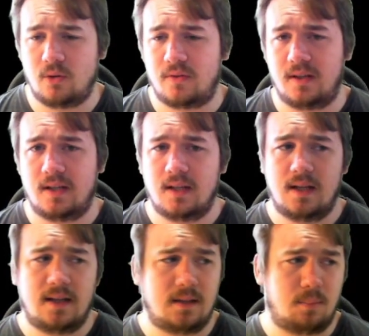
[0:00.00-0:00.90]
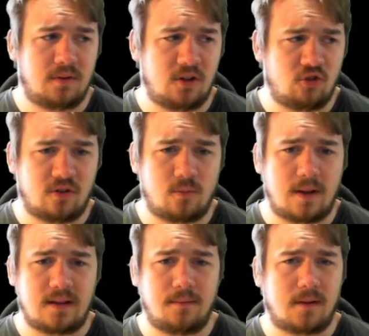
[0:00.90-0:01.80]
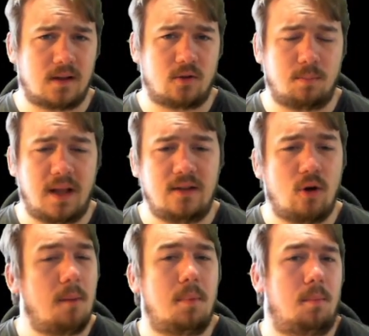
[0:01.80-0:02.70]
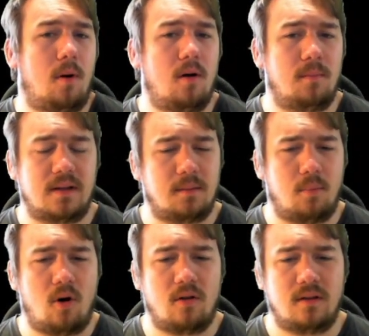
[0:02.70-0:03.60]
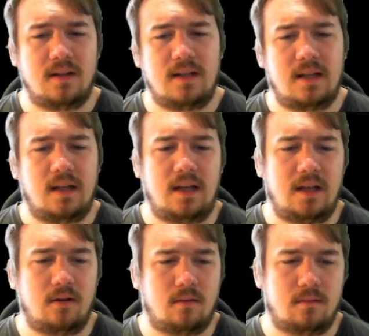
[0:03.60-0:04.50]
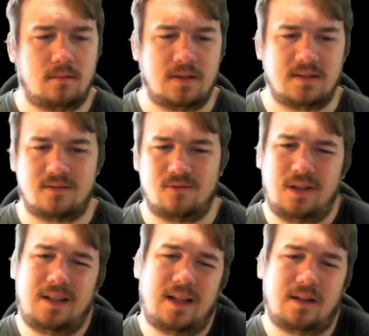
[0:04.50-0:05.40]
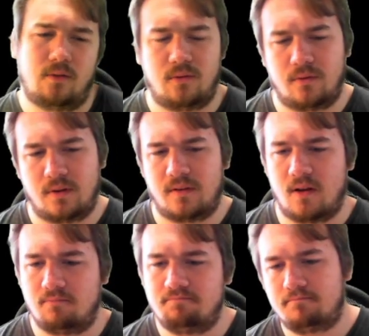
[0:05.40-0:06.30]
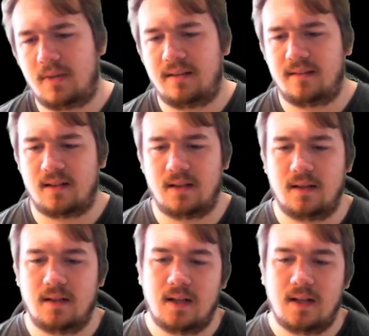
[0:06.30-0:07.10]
You see, the position is quite difficult to play. You up a pawn, but the pawn here isn't really that useful. So basically,